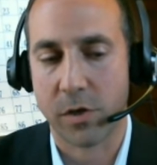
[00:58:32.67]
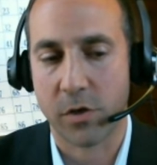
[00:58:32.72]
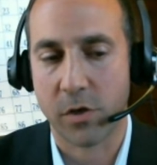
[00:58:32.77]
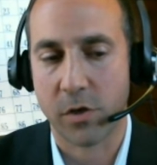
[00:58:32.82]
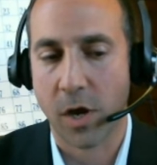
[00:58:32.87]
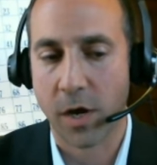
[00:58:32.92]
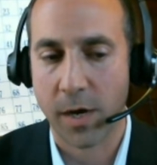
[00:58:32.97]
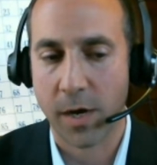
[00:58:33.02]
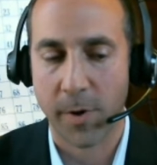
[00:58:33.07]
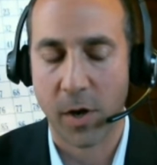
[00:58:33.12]
you
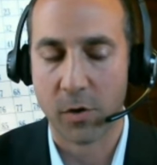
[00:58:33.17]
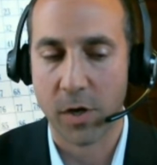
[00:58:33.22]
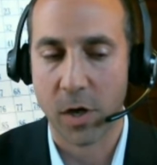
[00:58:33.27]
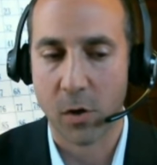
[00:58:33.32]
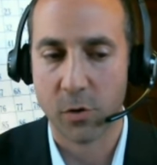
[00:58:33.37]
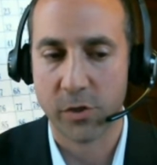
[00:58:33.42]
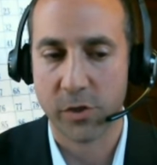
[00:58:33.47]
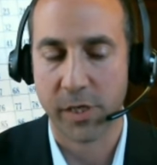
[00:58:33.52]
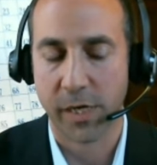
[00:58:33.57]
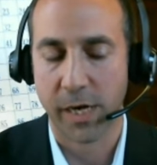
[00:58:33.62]
talk about
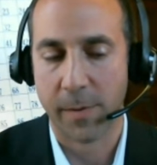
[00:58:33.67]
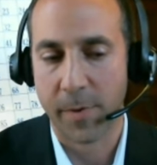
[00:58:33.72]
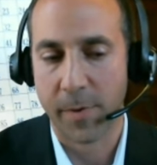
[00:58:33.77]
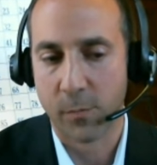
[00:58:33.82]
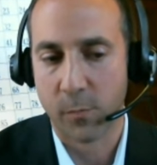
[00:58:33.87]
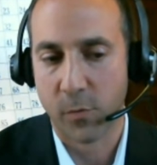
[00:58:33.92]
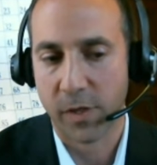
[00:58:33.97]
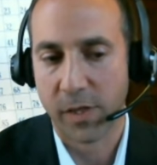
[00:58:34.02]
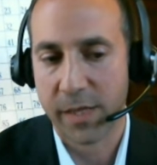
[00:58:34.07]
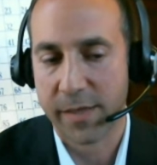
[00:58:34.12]
coaching i
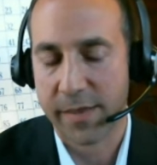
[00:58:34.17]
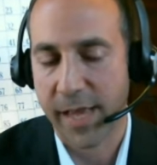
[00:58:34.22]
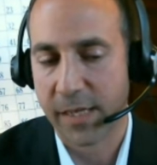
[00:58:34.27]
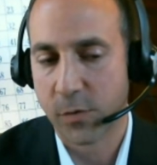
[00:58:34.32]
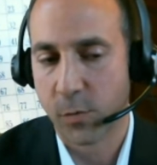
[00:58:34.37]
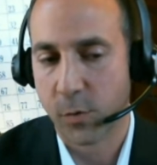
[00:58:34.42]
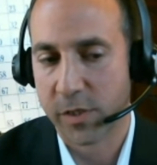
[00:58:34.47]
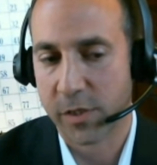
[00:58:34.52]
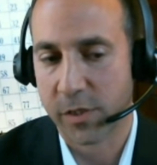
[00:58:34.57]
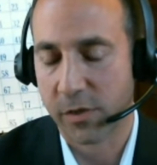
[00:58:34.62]
mean really
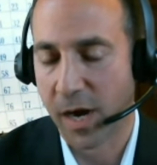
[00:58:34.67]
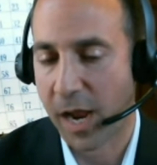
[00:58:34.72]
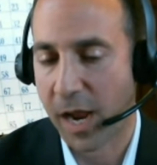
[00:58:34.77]
that's what you're